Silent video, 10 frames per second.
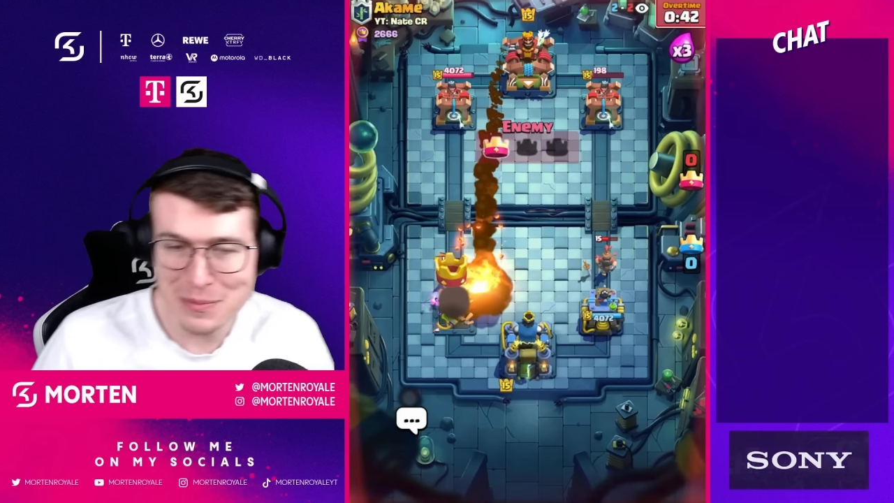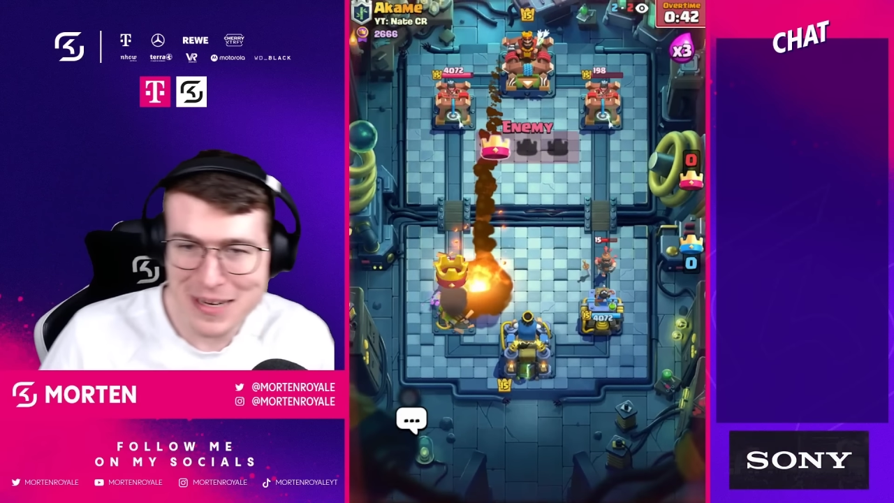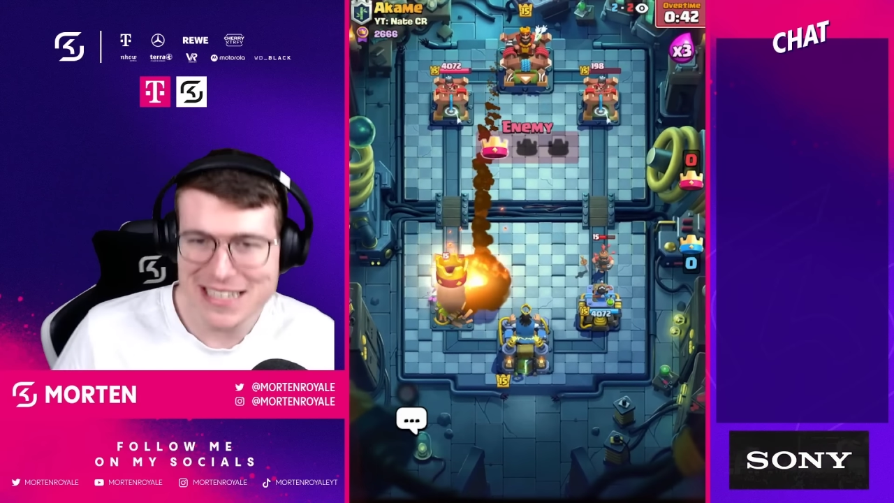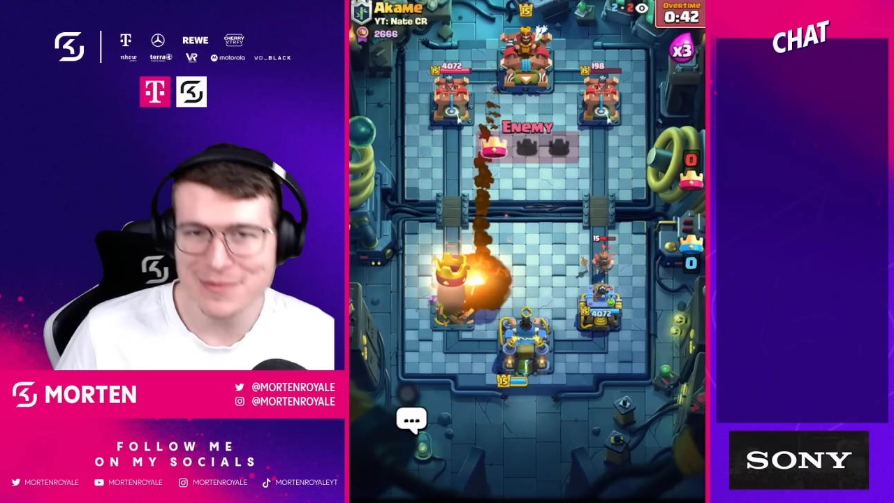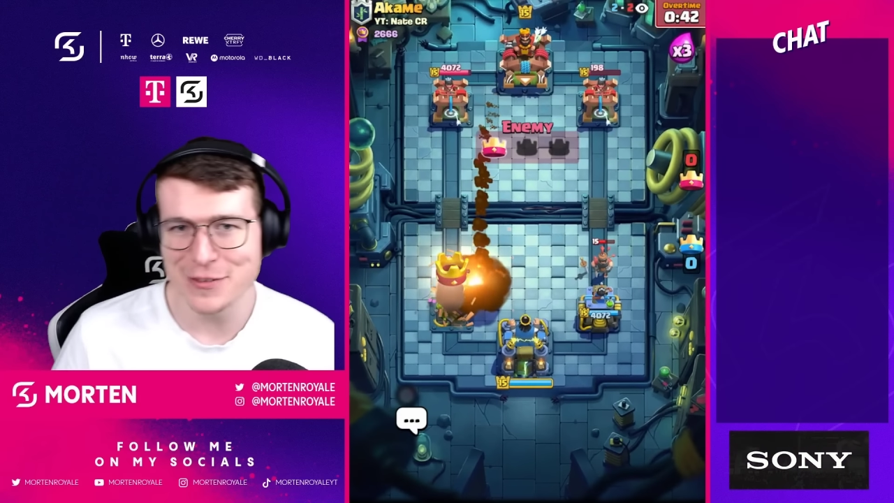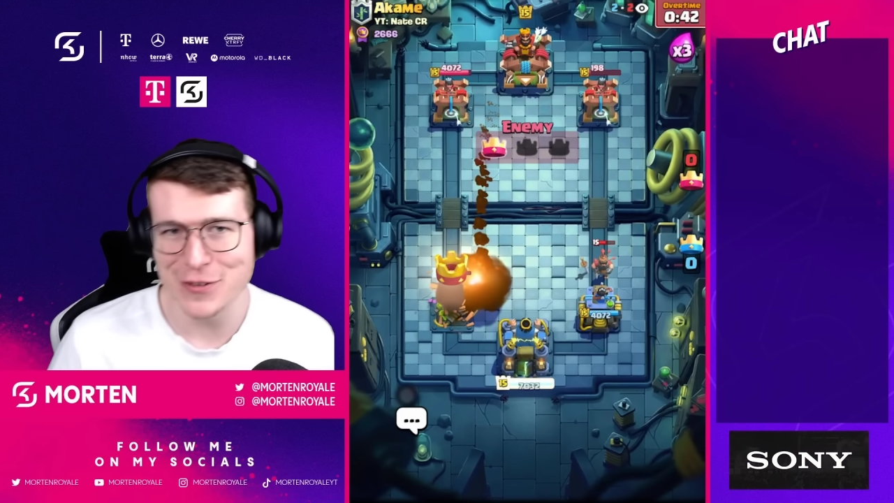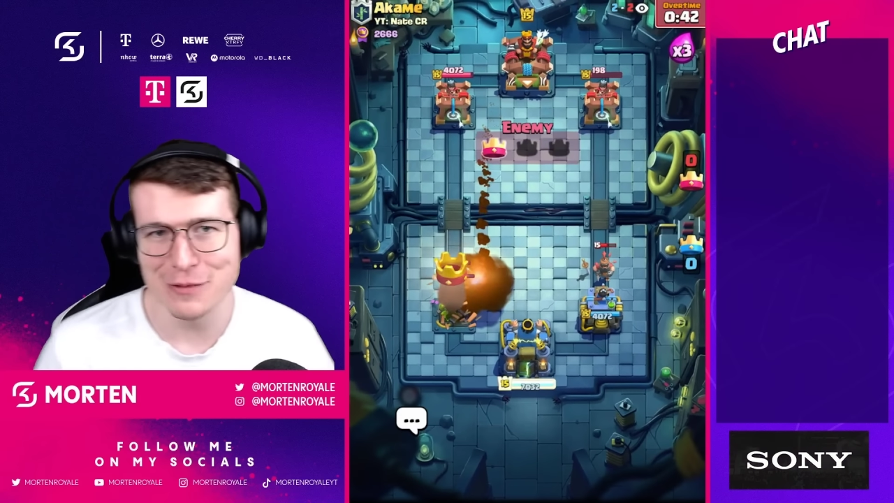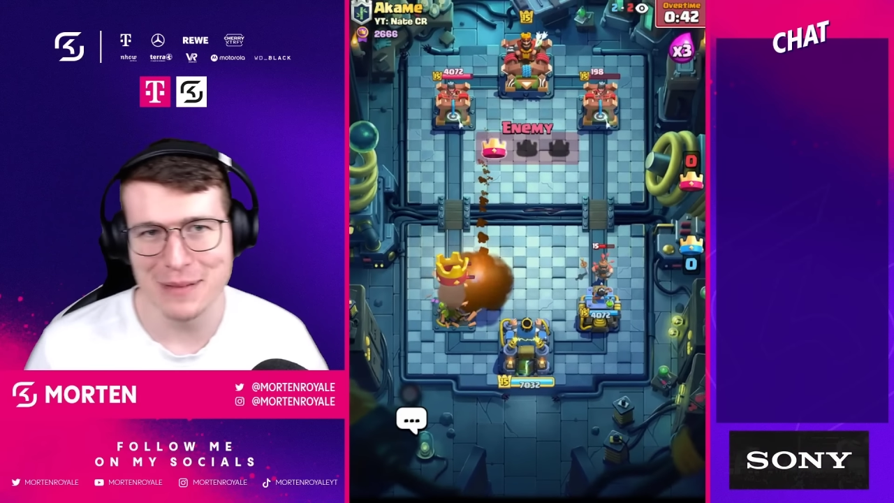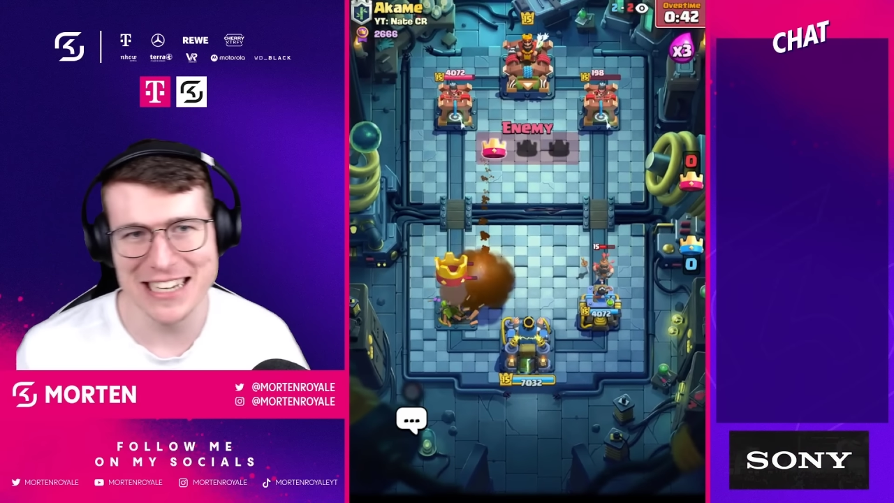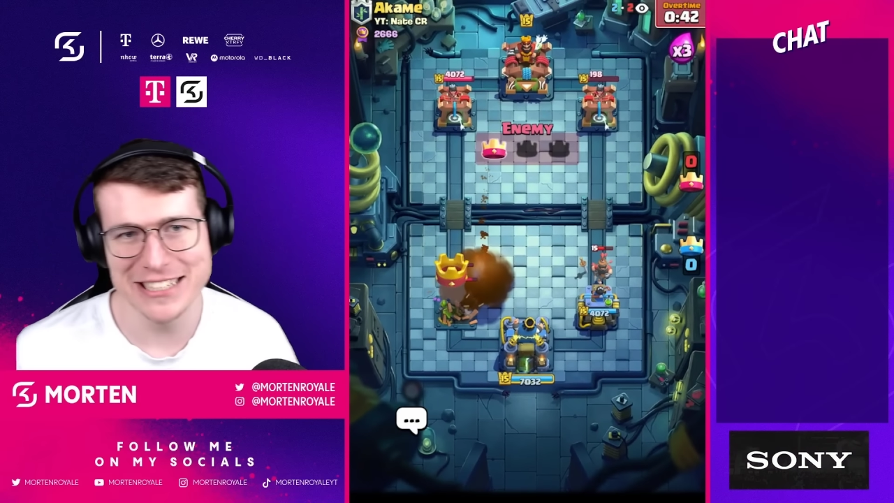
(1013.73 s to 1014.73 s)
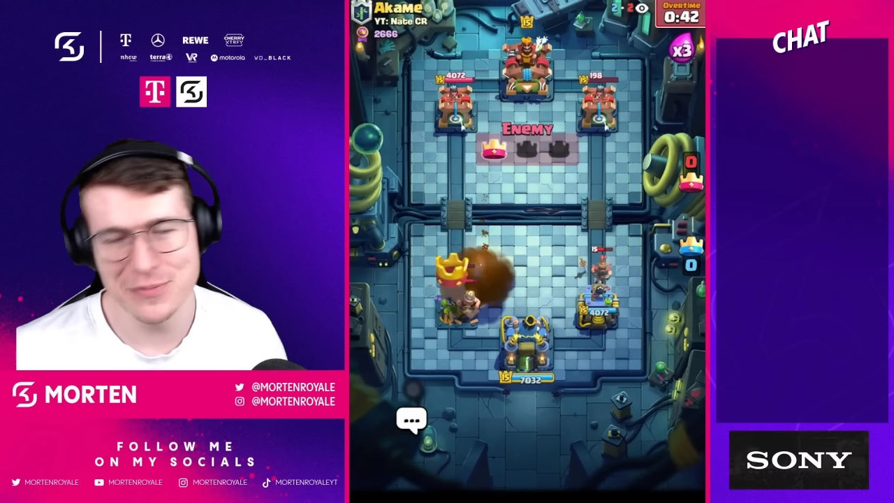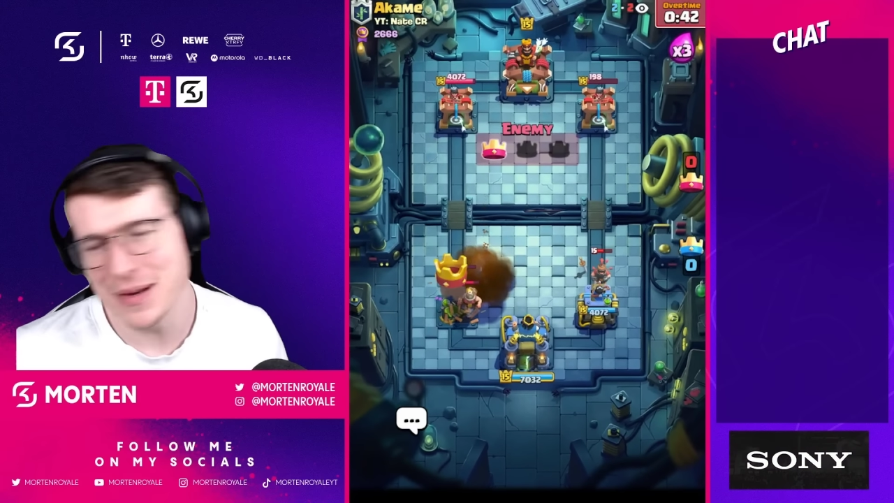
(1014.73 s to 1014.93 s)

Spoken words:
We beat some difficult matchups.